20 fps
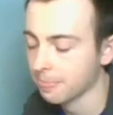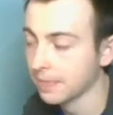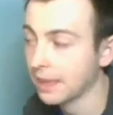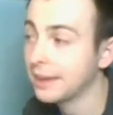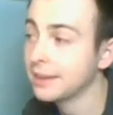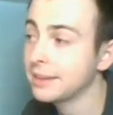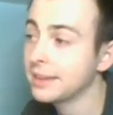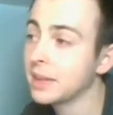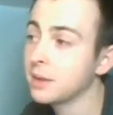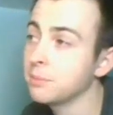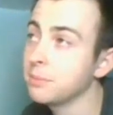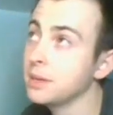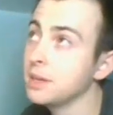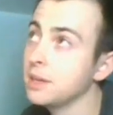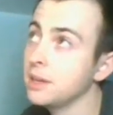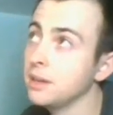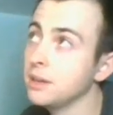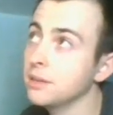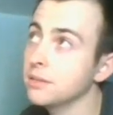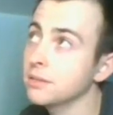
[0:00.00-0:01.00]
It can
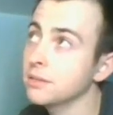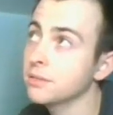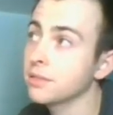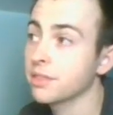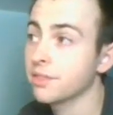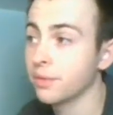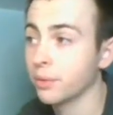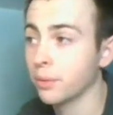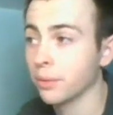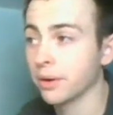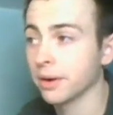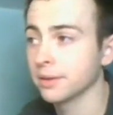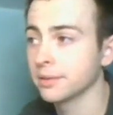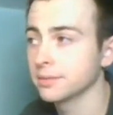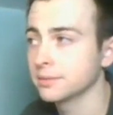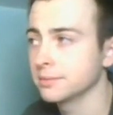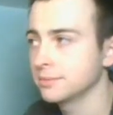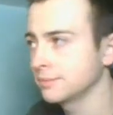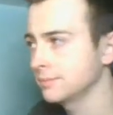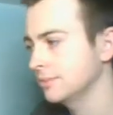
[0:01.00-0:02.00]
be 4,
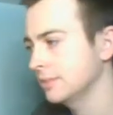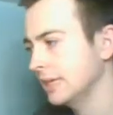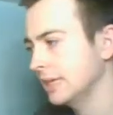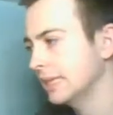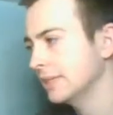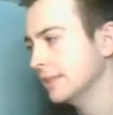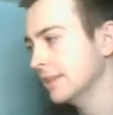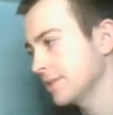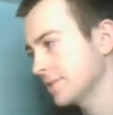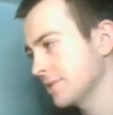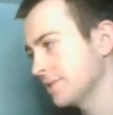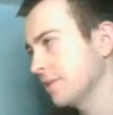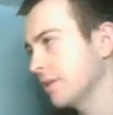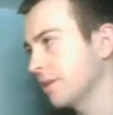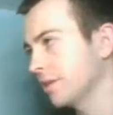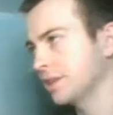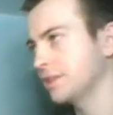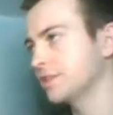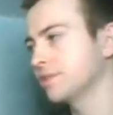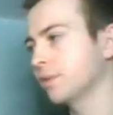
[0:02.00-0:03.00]
at least. There are
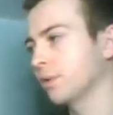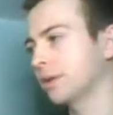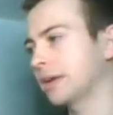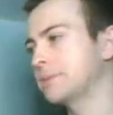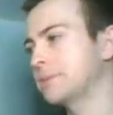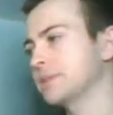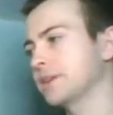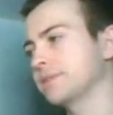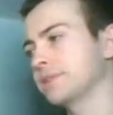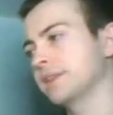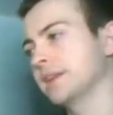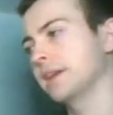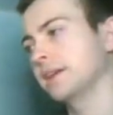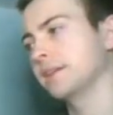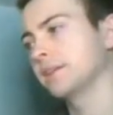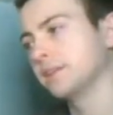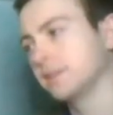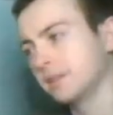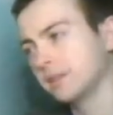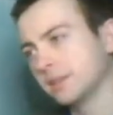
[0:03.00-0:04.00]
at least 4 games left today.
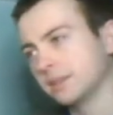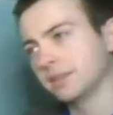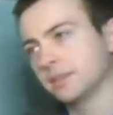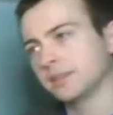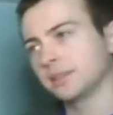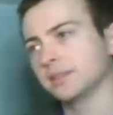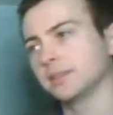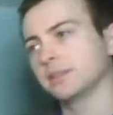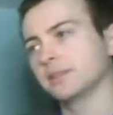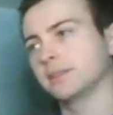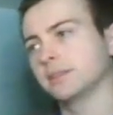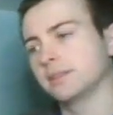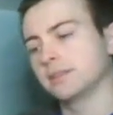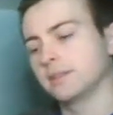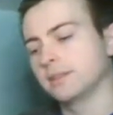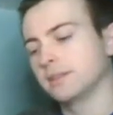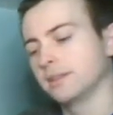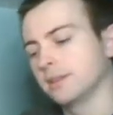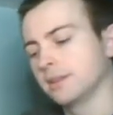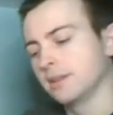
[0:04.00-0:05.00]

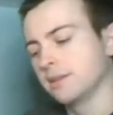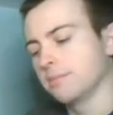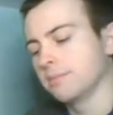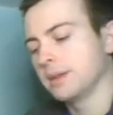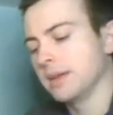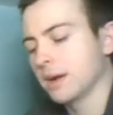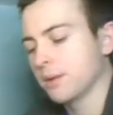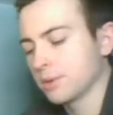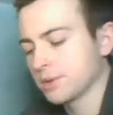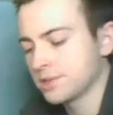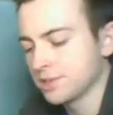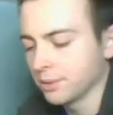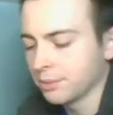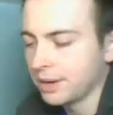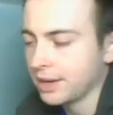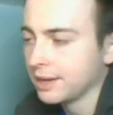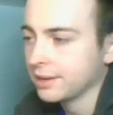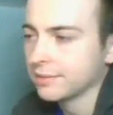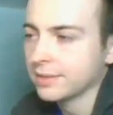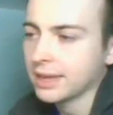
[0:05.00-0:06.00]
But yeah, we're still
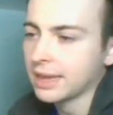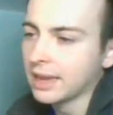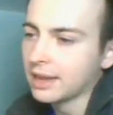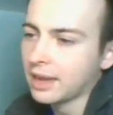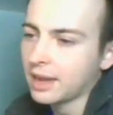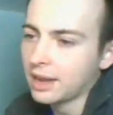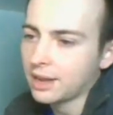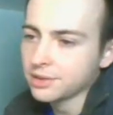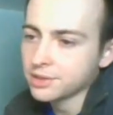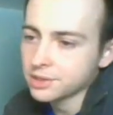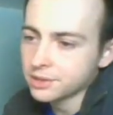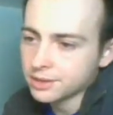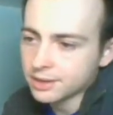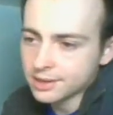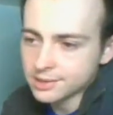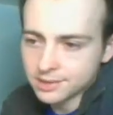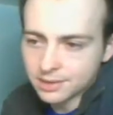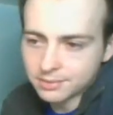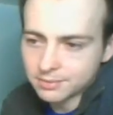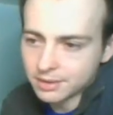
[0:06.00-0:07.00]
waiting. Like I'll show you
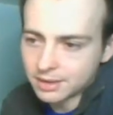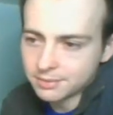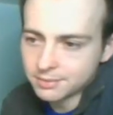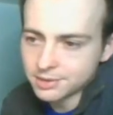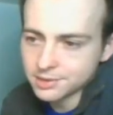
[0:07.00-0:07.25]
guys. I'm